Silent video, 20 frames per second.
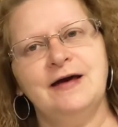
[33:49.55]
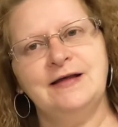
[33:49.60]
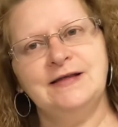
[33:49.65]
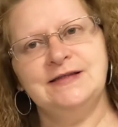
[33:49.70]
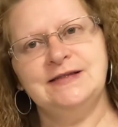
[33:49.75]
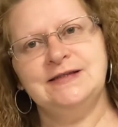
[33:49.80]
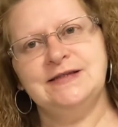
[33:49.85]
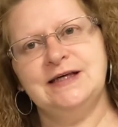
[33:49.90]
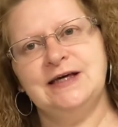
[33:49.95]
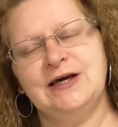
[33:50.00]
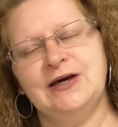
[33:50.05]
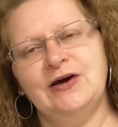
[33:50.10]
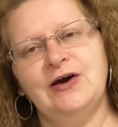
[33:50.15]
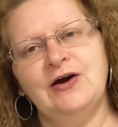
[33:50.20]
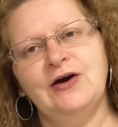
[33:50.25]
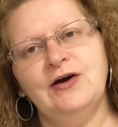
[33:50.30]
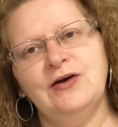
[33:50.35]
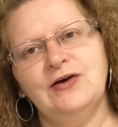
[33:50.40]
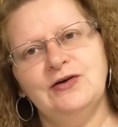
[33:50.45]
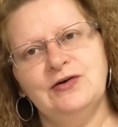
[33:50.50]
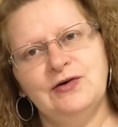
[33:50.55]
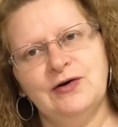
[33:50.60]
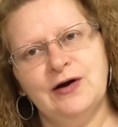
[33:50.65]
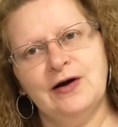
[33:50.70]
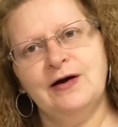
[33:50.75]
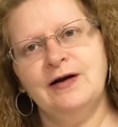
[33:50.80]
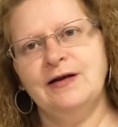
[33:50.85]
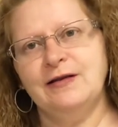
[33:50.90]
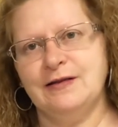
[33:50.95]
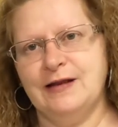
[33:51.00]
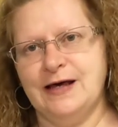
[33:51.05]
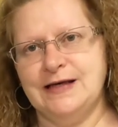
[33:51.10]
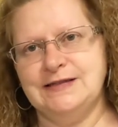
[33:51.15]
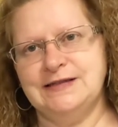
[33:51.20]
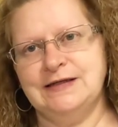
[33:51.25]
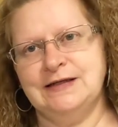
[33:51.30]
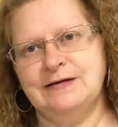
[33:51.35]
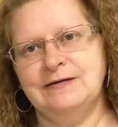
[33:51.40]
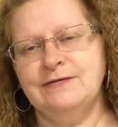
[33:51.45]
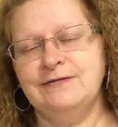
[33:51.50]
can see your
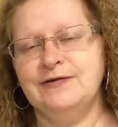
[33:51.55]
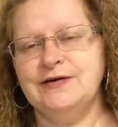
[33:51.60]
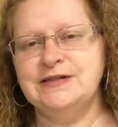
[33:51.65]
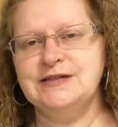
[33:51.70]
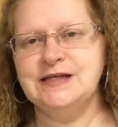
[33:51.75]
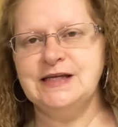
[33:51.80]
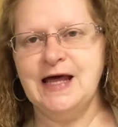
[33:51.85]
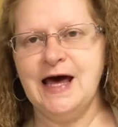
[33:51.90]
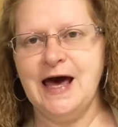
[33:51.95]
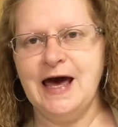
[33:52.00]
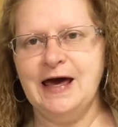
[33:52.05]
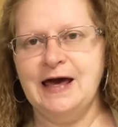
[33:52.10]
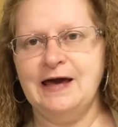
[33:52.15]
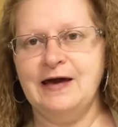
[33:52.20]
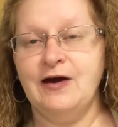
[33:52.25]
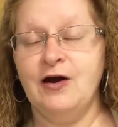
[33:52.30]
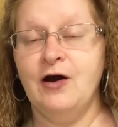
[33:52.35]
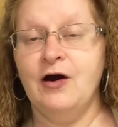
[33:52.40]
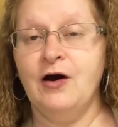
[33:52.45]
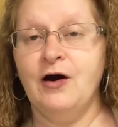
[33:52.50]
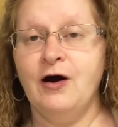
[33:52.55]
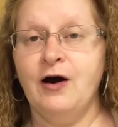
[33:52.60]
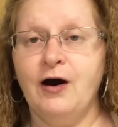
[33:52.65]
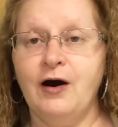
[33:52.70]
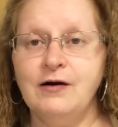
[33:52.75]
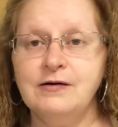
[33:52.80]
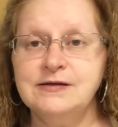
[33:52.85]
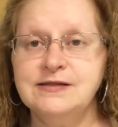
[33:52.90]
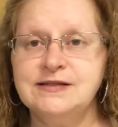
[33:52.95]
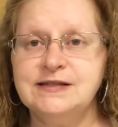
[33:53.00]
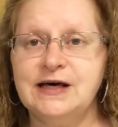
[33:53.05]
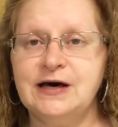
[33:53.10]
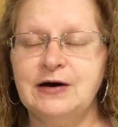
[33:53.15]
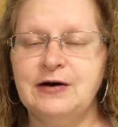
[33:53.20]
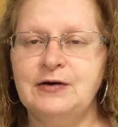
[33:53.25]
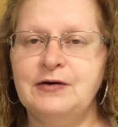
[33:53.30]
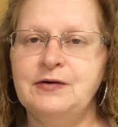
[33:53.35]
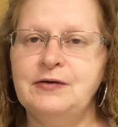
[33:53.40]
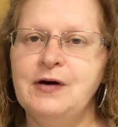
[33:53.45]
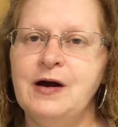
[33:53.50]
lesson for today.
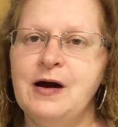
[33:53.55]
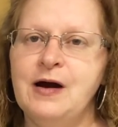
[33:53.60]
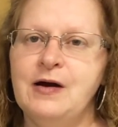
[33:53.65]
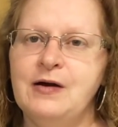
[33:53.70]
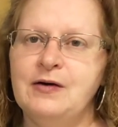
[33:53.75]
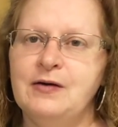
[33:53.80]
Also,